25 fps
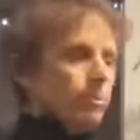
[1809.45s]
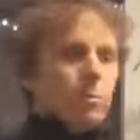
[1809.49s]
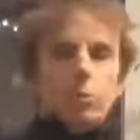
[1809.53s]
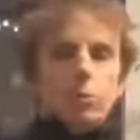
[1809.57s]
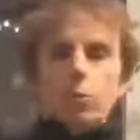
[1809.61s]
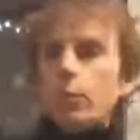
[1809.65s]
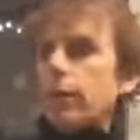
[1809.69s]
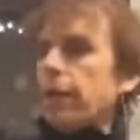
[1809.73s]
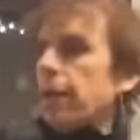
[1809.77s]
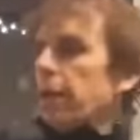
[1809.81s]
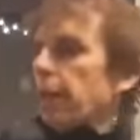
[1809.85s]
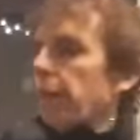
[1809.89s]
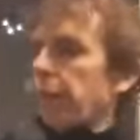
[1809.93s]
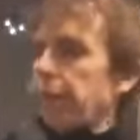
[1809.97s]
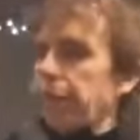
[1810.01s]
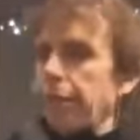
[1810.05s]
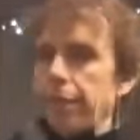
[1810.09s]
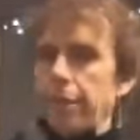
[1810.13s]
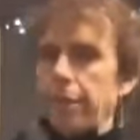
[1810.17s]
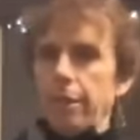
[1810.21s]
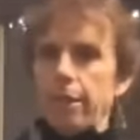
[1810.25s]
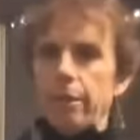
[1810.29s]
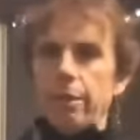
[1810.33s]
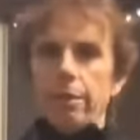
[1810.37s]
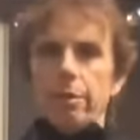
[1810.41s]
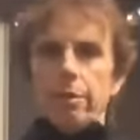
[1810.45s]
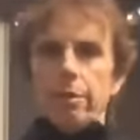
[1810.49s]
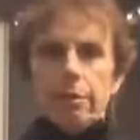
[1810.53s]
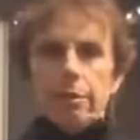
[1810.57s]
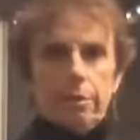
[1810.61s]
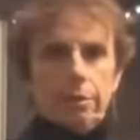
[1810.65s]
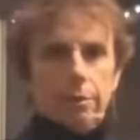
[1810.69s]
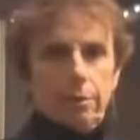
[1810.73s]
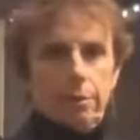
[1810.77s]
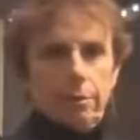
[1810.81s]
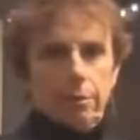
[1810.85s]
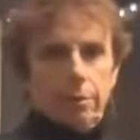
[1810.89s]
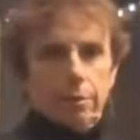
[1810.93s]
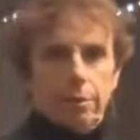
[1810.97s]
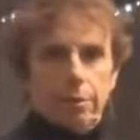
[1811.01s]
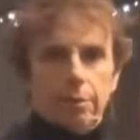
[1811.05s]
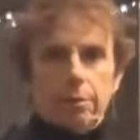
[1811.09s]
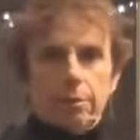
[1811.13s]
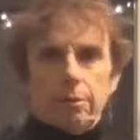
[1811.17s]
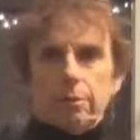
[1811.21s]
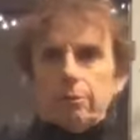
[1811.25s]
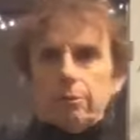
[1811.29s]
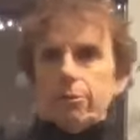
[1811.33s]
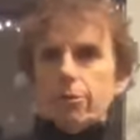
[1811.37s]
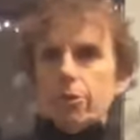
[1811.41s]
with,
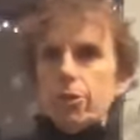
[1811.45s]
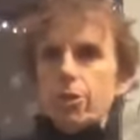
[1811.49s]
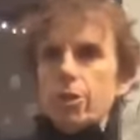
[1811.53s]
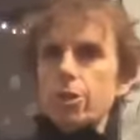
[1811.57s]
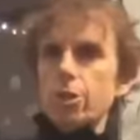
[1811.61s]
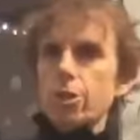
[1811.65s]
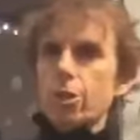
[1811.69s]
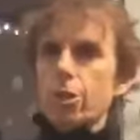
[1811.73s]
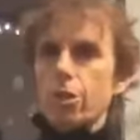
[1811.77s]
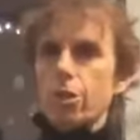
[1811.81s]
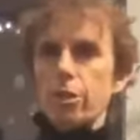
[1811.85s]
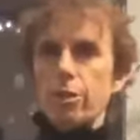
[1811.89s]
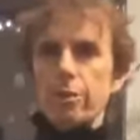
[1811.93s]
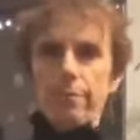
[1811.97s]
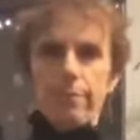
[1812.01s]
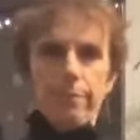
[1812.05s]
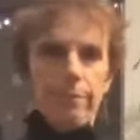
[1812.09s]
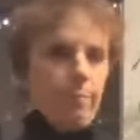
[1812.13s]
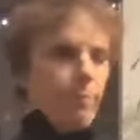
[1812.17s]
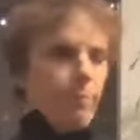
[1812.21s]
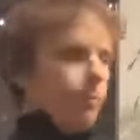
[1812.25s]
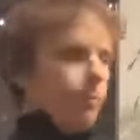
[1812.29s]
for sure.